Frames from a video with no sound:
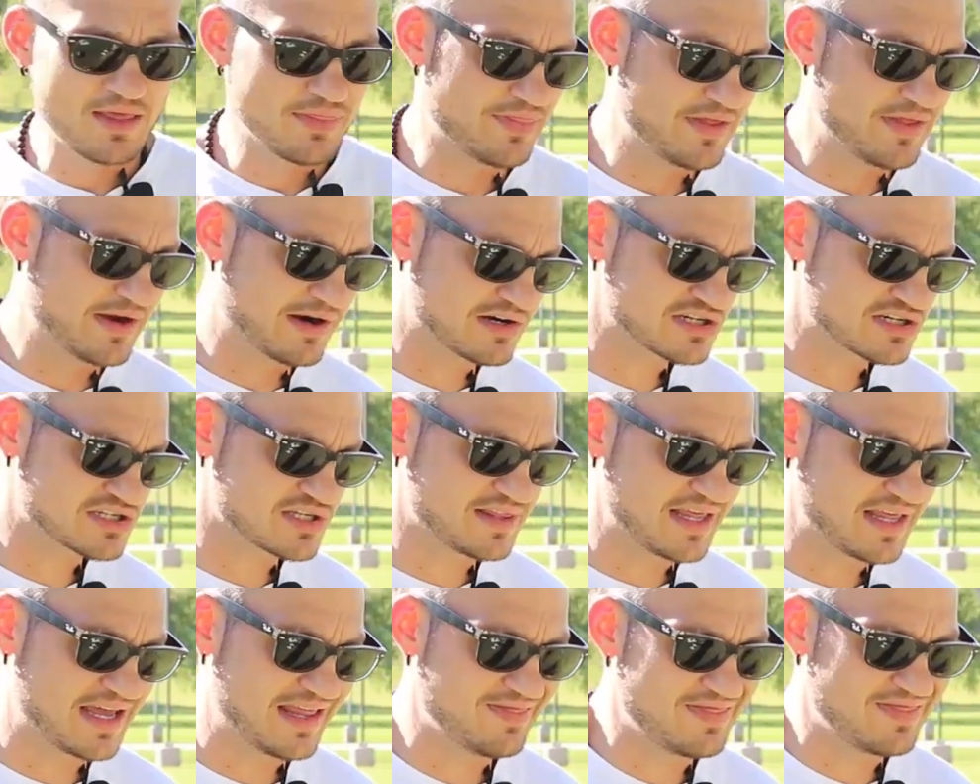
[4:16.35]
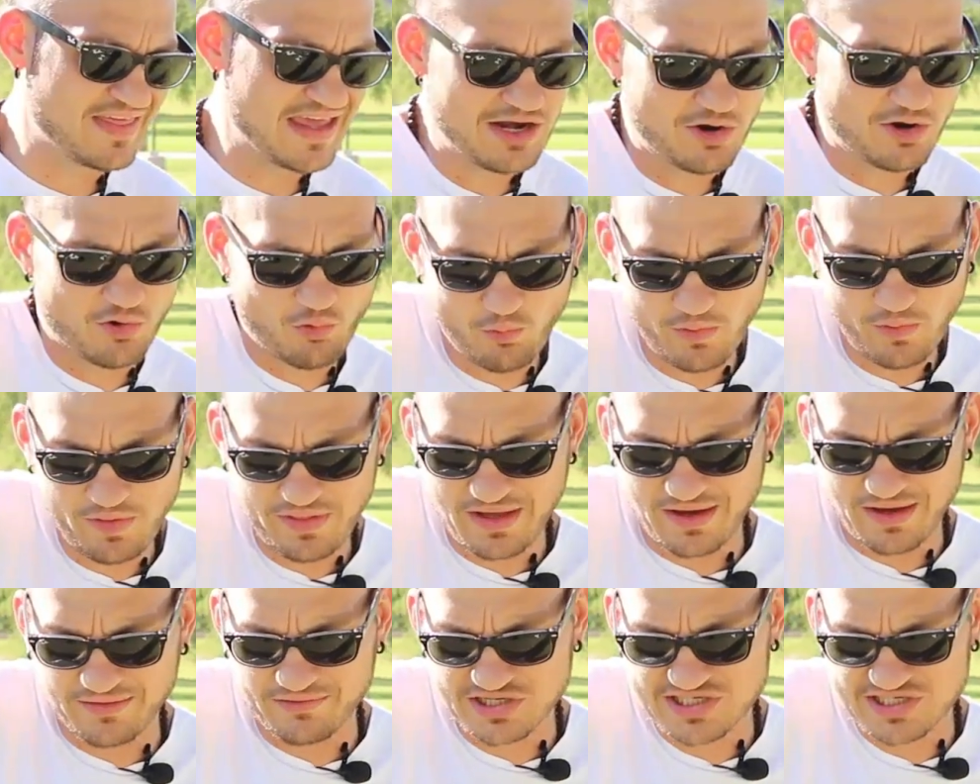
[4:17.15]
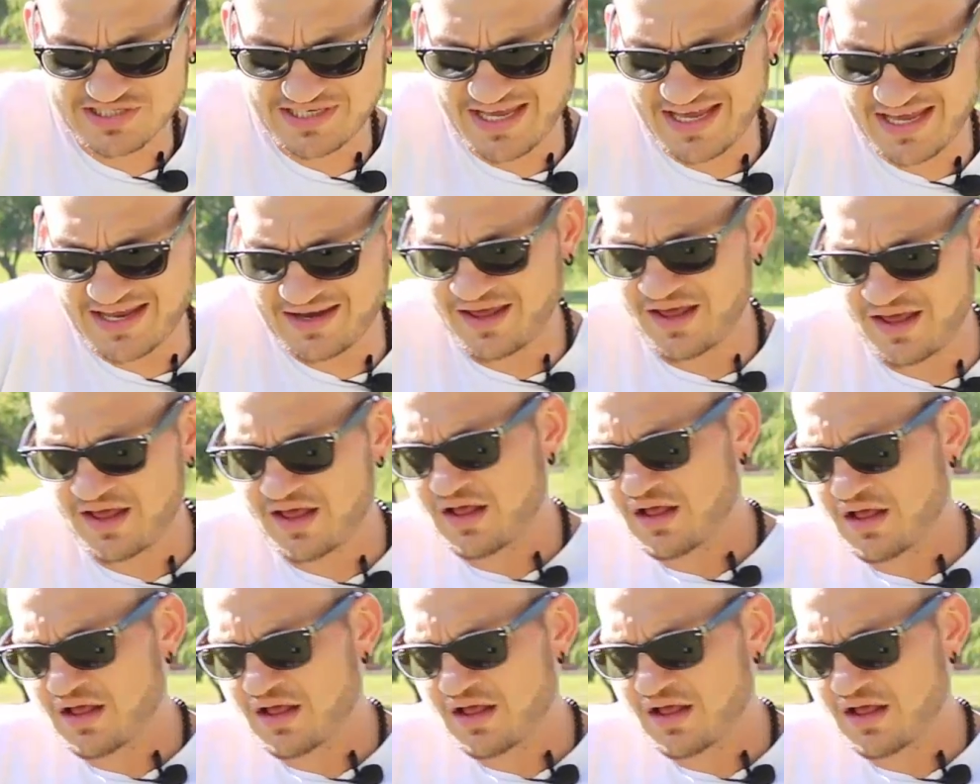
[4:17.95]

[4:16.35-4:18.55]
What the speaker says: then they don't really understand